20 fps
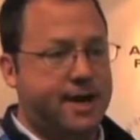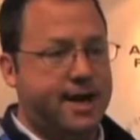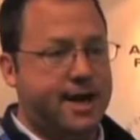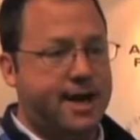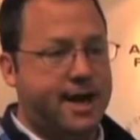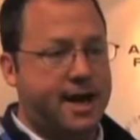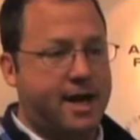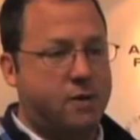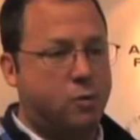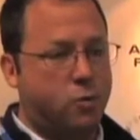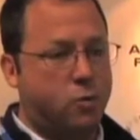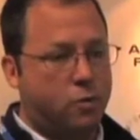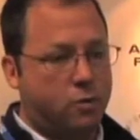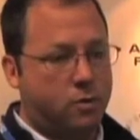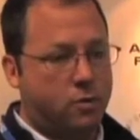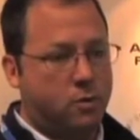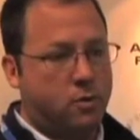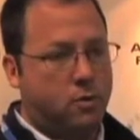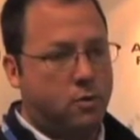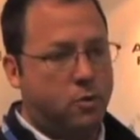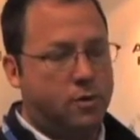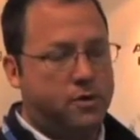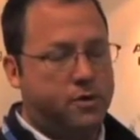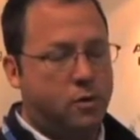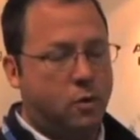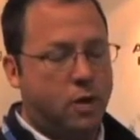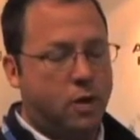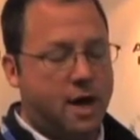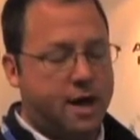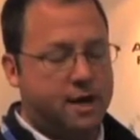And when
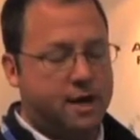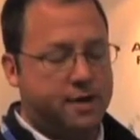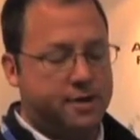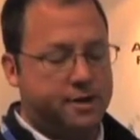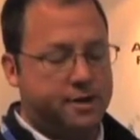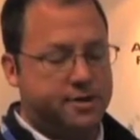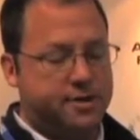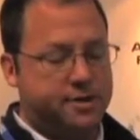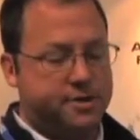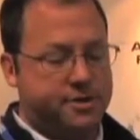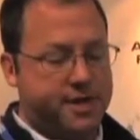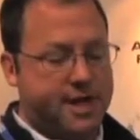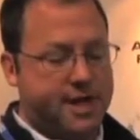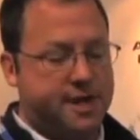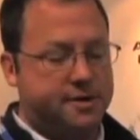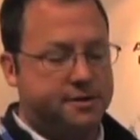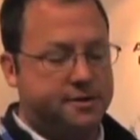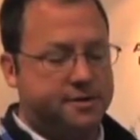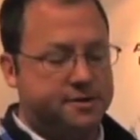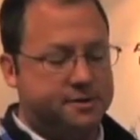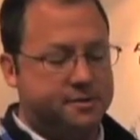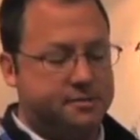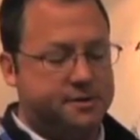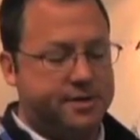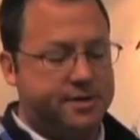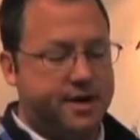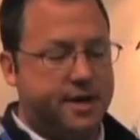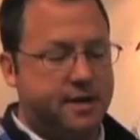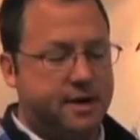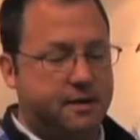the wireless channels
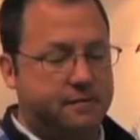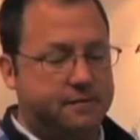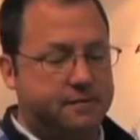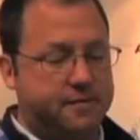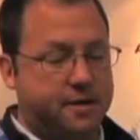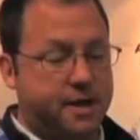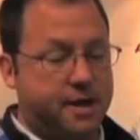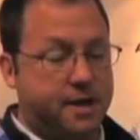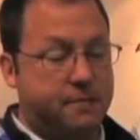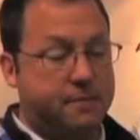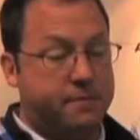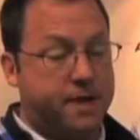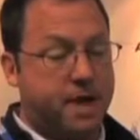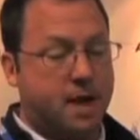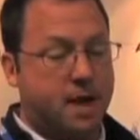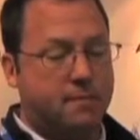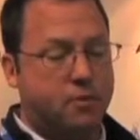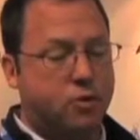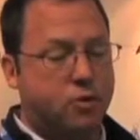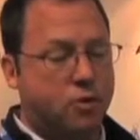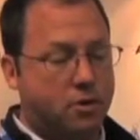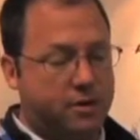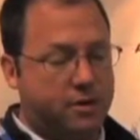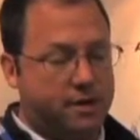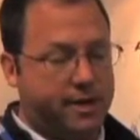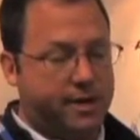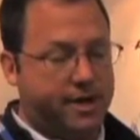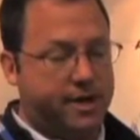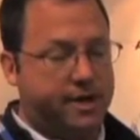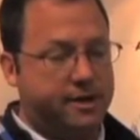themselves become
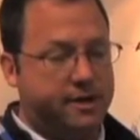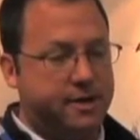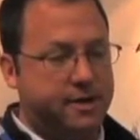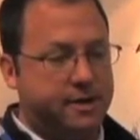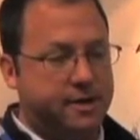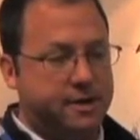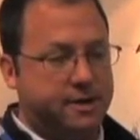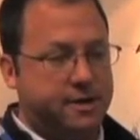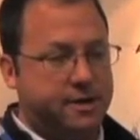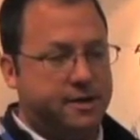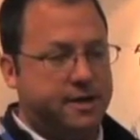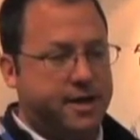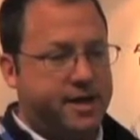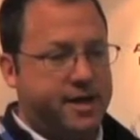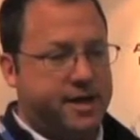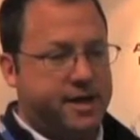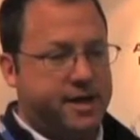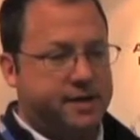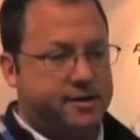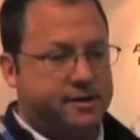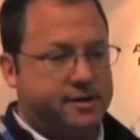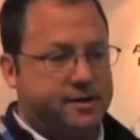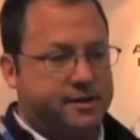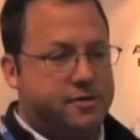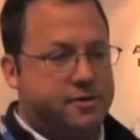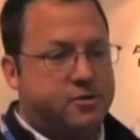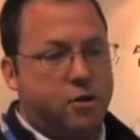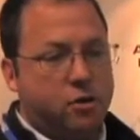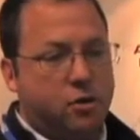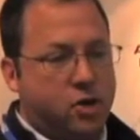correlated, then
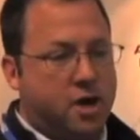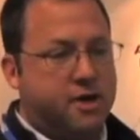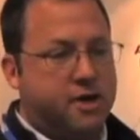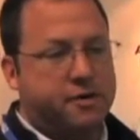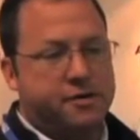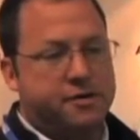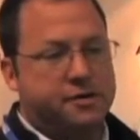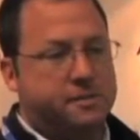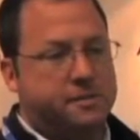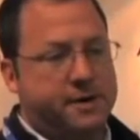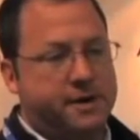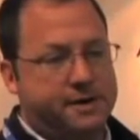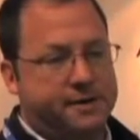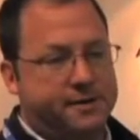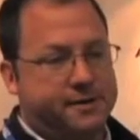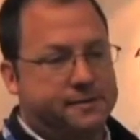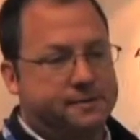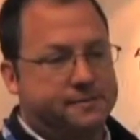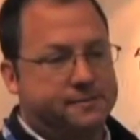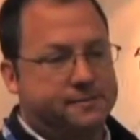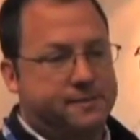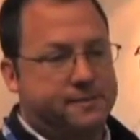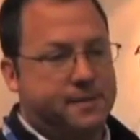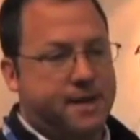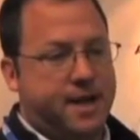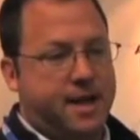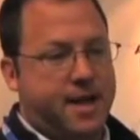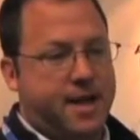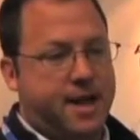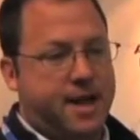they're no longer independent.
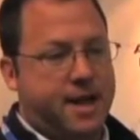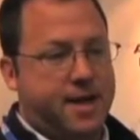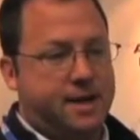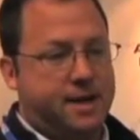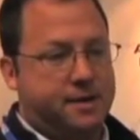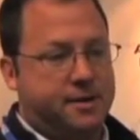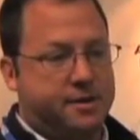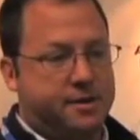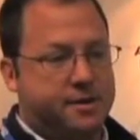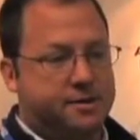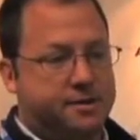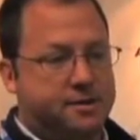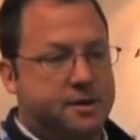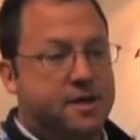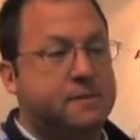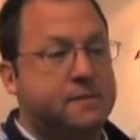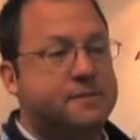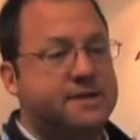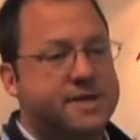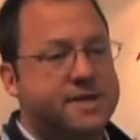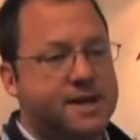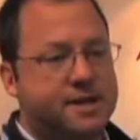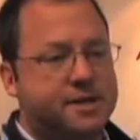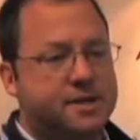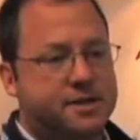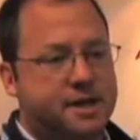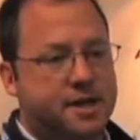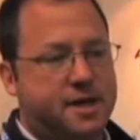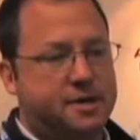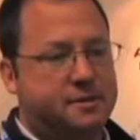And there's a
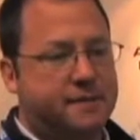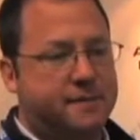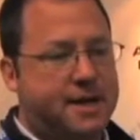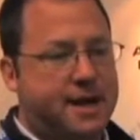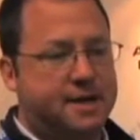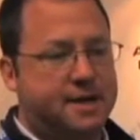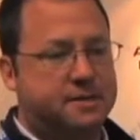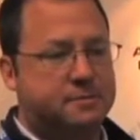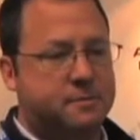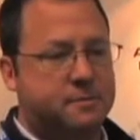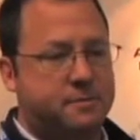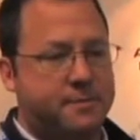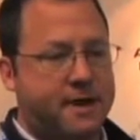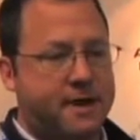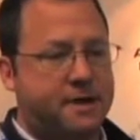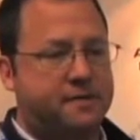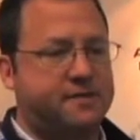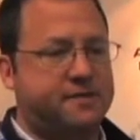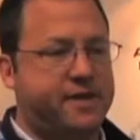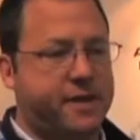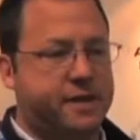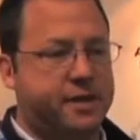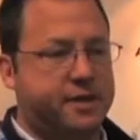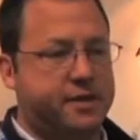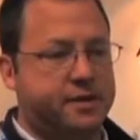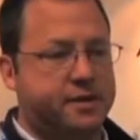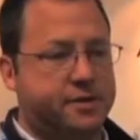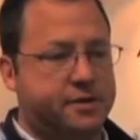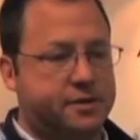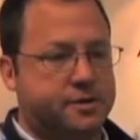limitation on the maximum amount of data
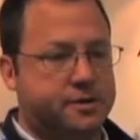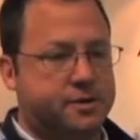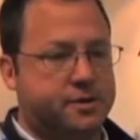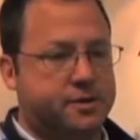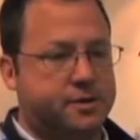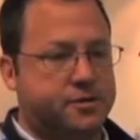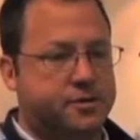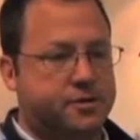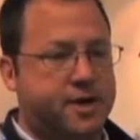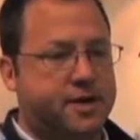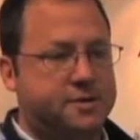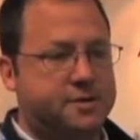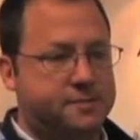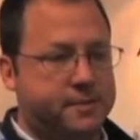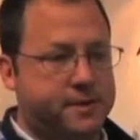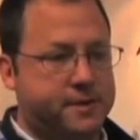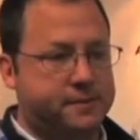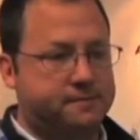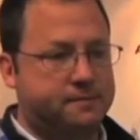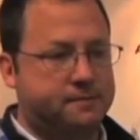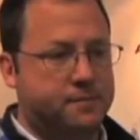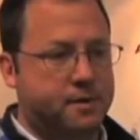you can transmit.